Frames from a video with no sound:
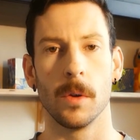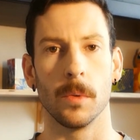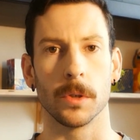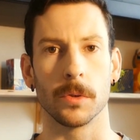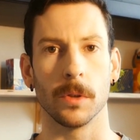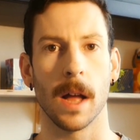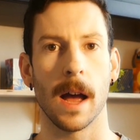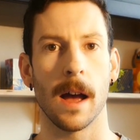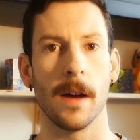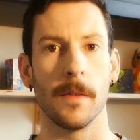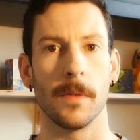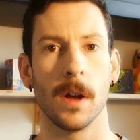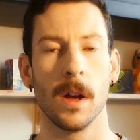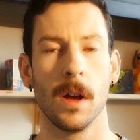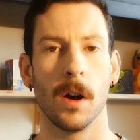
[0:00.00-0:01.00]
which will
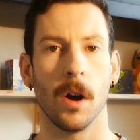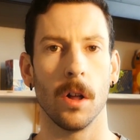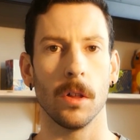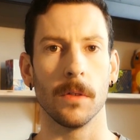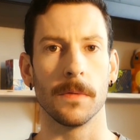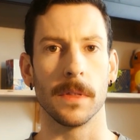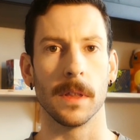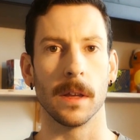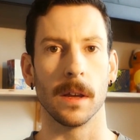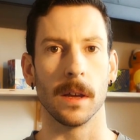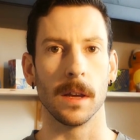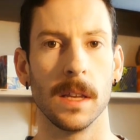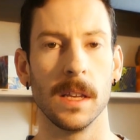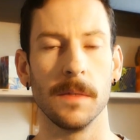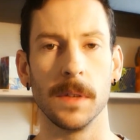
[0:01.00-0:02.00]
have all of
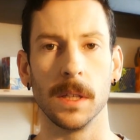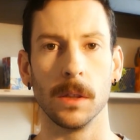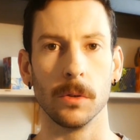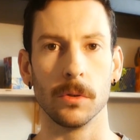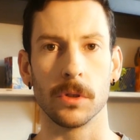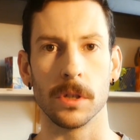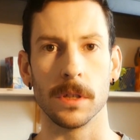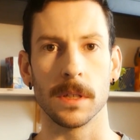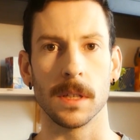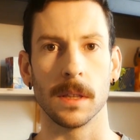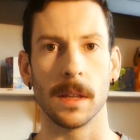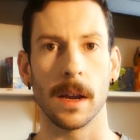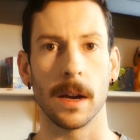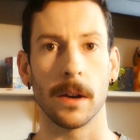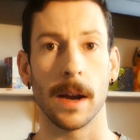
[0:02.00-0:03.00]
the evolutions in
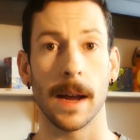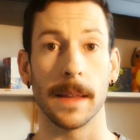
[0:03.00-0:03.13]
there,